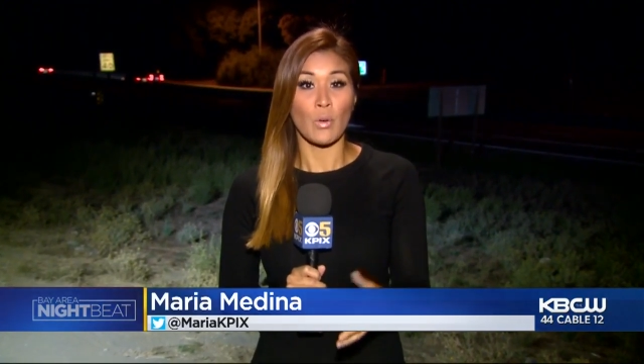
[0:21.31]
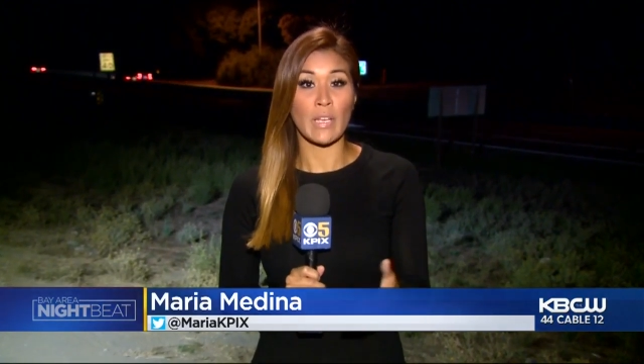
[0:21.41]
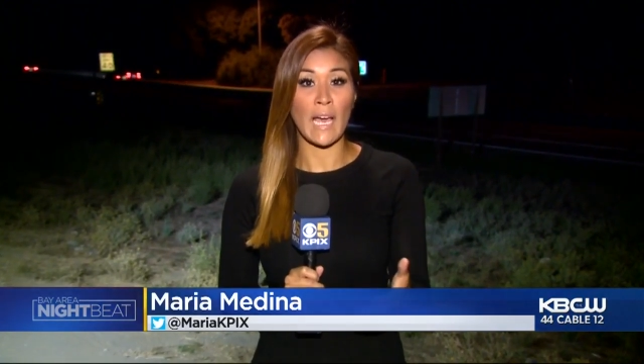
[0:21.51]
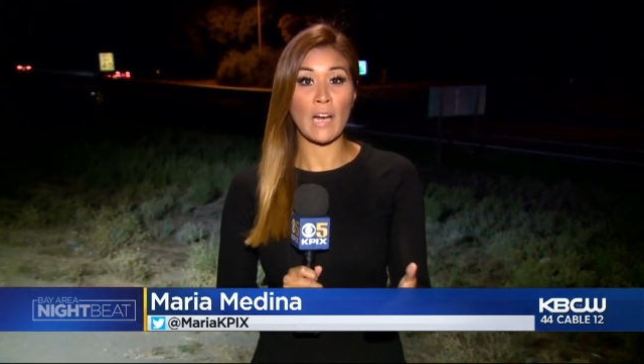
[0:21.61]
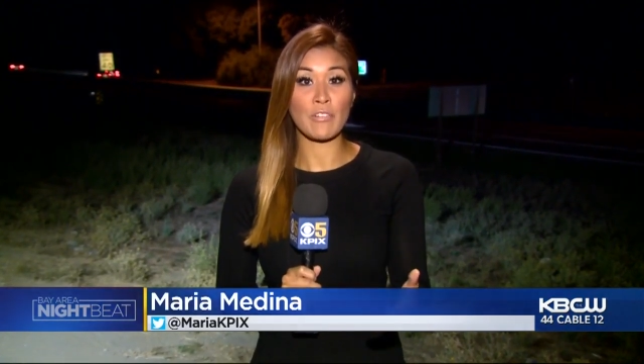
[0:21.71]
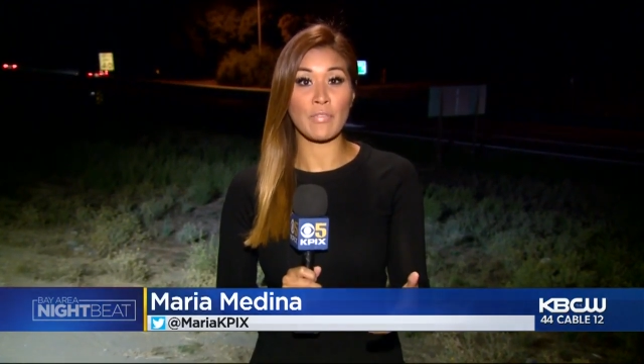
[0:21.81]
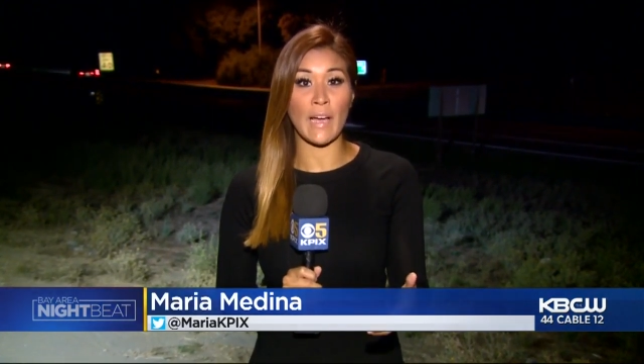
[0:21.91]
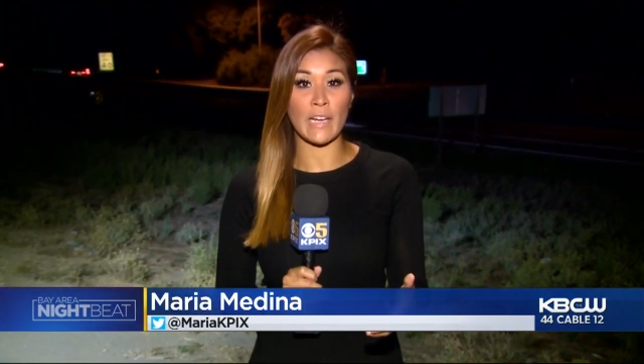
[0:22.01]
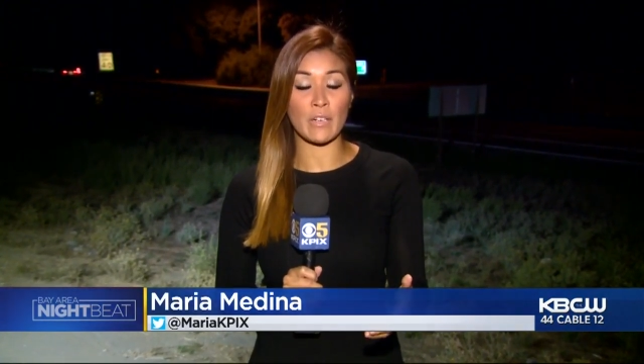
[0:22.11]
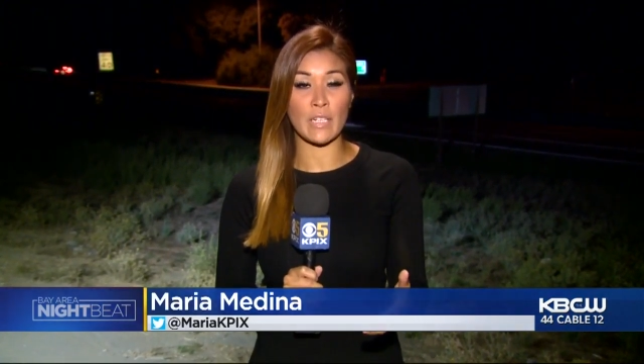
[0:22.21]
Well, Cal
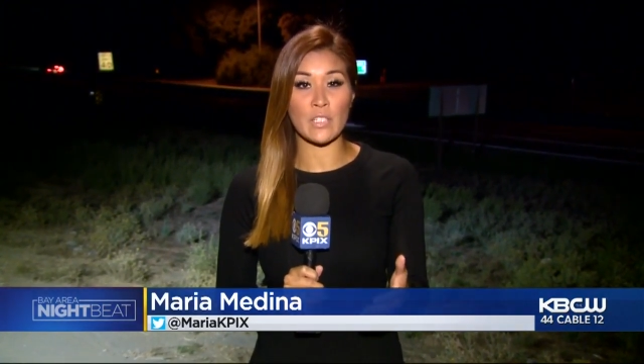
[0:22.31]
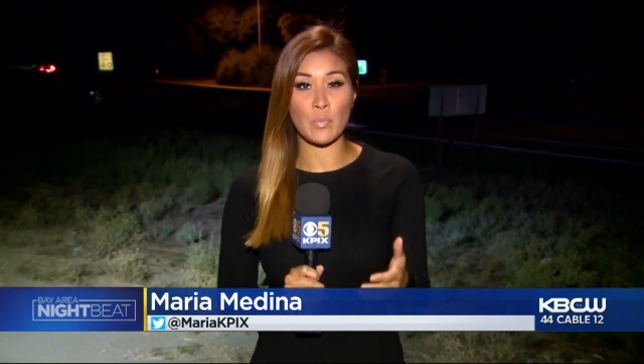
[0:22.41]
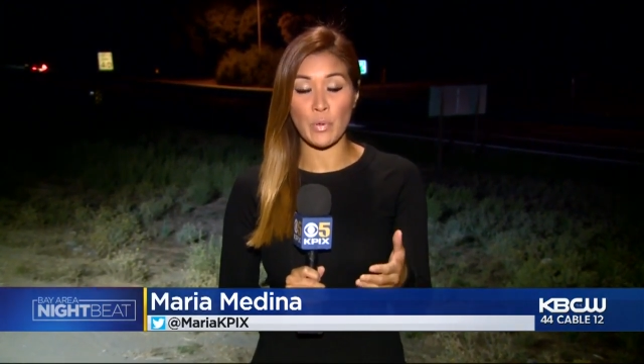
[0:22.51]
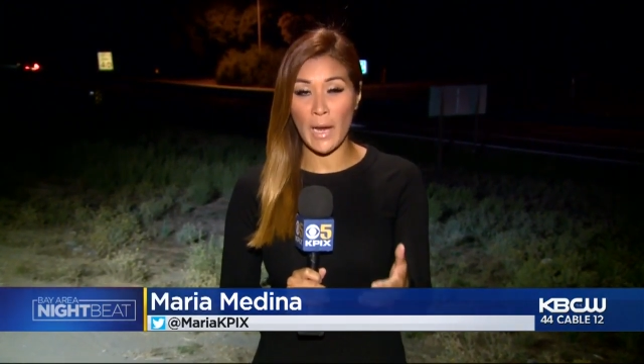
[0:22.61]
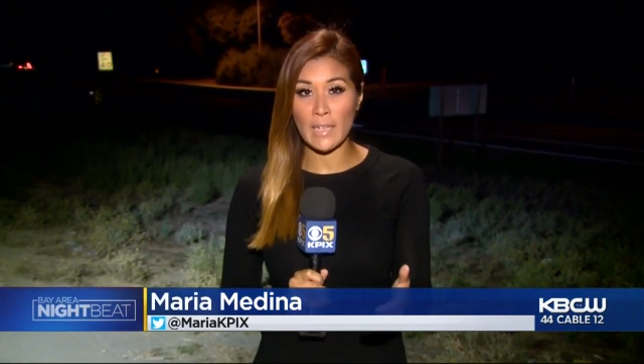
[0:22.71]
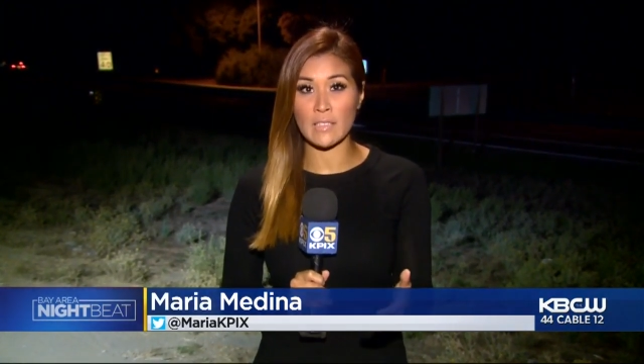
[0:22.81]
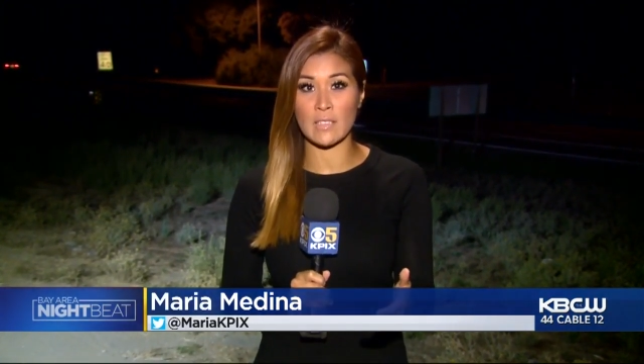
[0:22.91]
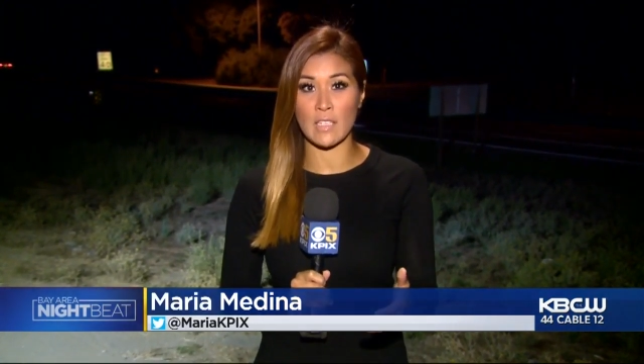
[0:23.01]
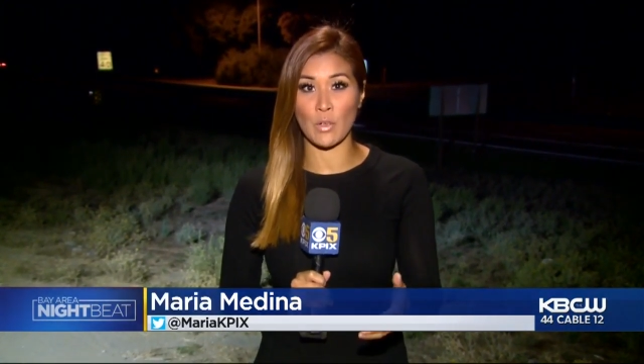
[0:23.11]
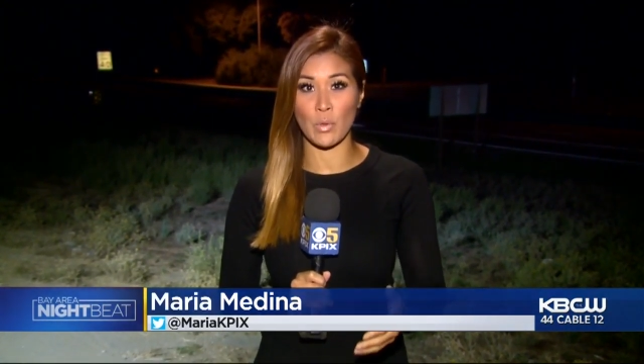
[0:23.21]
Fire is
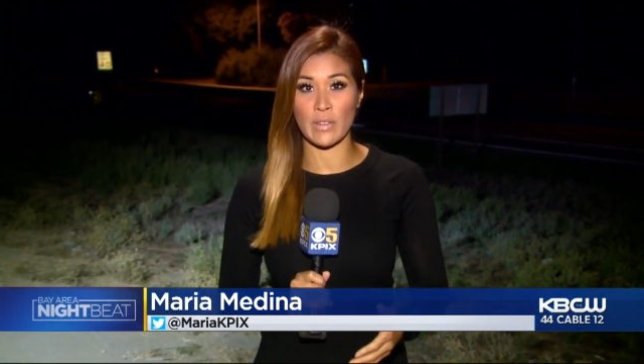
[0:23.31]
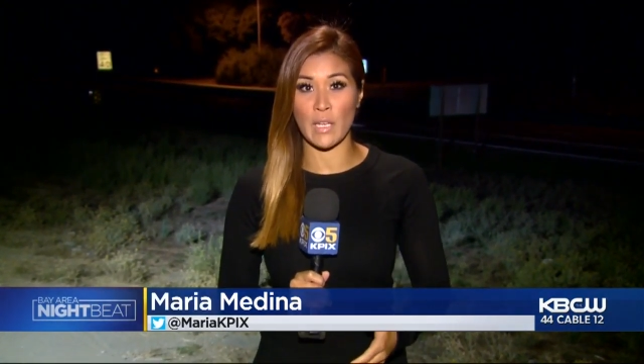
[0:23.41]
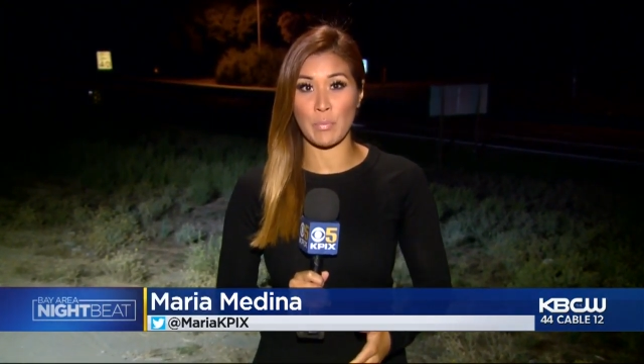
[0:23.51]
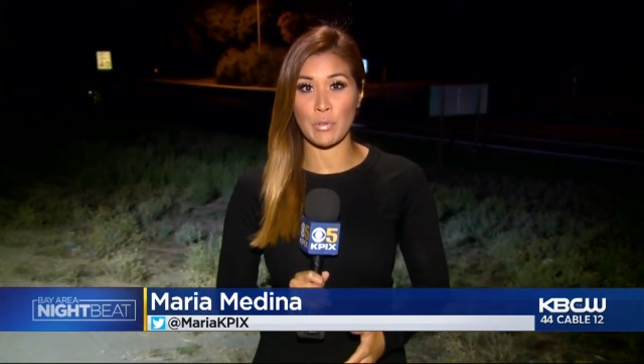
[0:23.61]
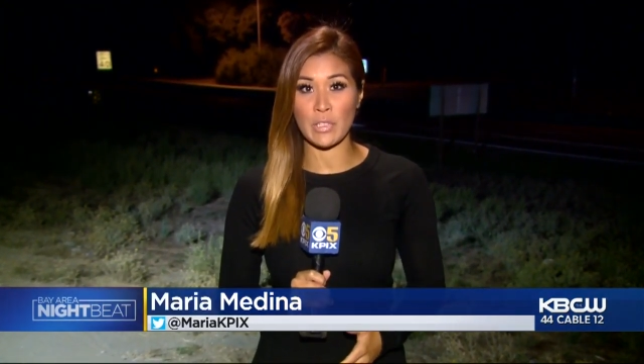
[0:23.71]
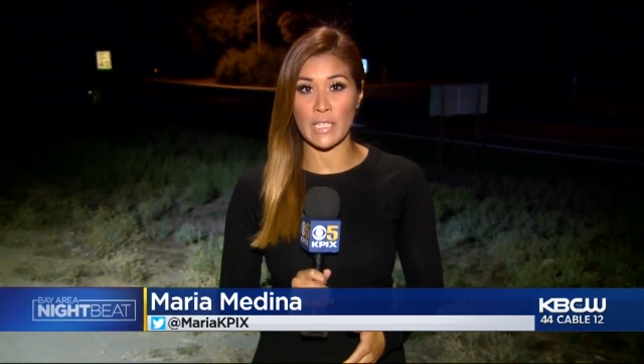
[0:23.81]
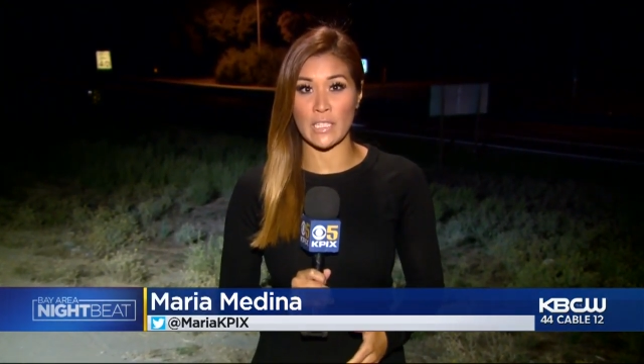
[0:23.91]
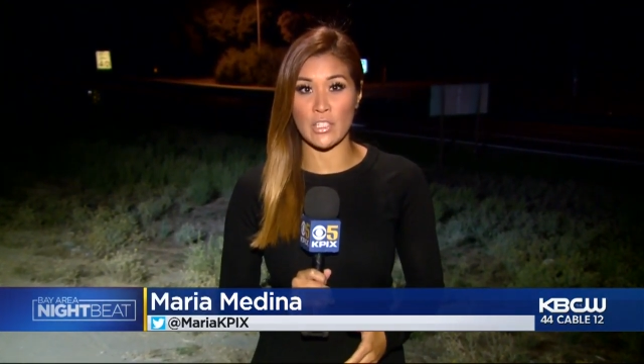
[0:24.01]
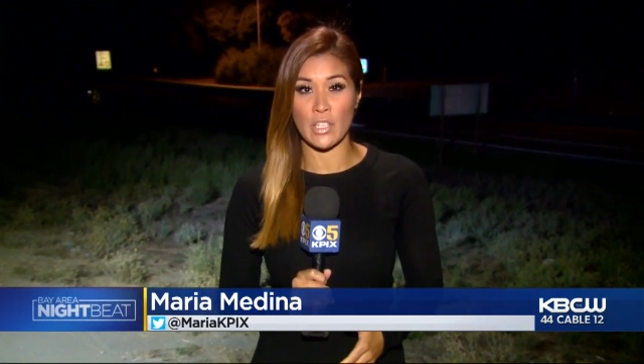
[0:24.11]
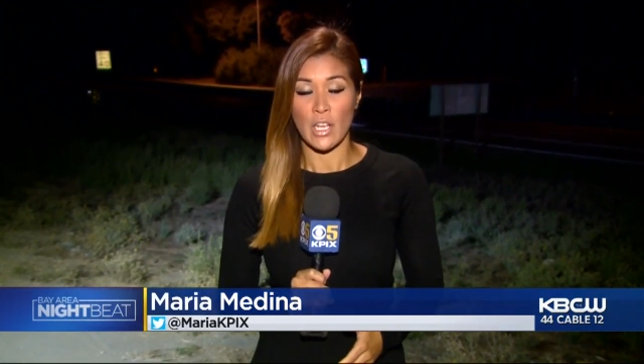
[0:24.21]
practicing what they
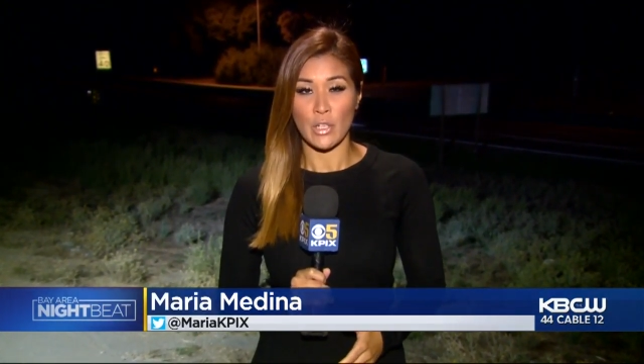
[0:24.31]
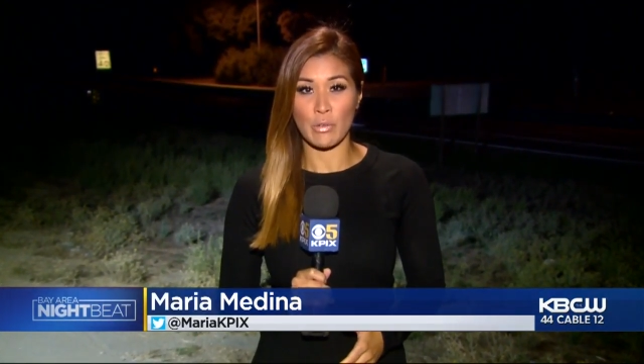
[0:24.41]
preach,